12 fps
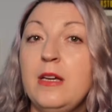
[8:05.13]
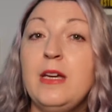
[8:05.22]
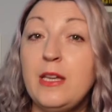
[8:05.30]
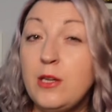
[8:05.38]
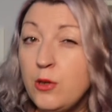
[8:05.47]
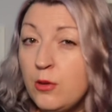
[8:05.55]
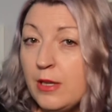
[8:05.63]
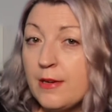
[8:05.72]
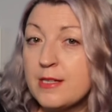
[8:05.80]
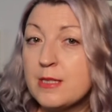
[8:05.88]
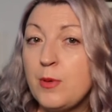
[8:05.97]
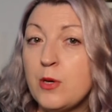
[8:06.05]
In a nuclear
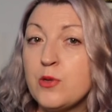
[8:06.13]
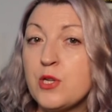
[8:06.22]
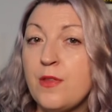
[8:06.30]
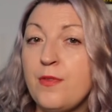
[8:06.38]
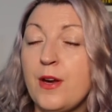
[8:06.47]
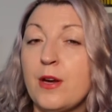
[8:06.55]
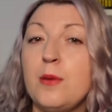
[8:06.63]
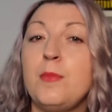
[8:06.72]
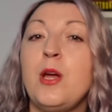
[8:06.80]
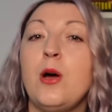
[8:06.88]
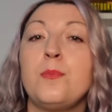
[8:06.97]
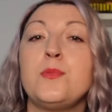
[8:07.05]
explosion, there can
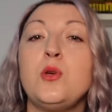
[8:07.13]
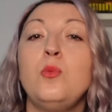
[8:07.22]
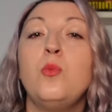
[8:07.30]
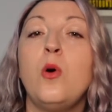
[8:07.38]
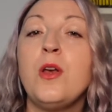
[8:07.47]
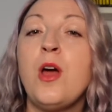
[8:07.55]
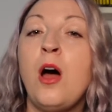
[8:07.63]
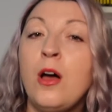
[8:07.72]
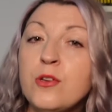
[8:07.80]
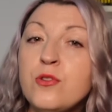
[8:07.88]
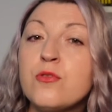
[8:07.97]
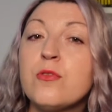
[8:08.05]
be up to
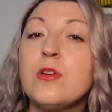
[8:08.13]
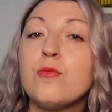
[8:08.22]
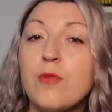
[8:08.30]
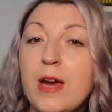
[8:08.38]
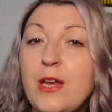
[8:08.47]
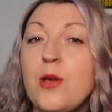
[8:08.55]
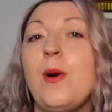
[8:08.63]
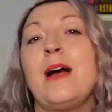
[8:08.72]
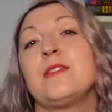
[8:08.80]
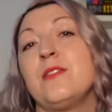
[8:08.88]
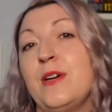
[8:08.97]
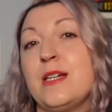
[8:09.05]
100
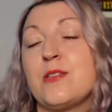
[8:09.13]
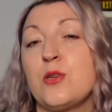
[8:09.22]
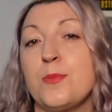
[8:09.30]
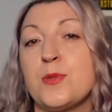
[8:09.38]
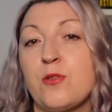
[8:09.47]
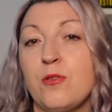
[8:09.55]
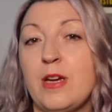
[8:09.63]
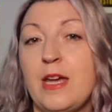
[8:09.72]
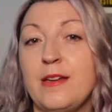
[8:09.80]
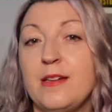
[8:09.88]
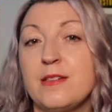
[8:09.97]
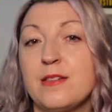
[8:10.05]
radioactive isotopes
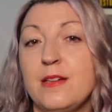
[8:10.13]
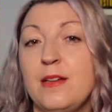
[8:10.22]
created.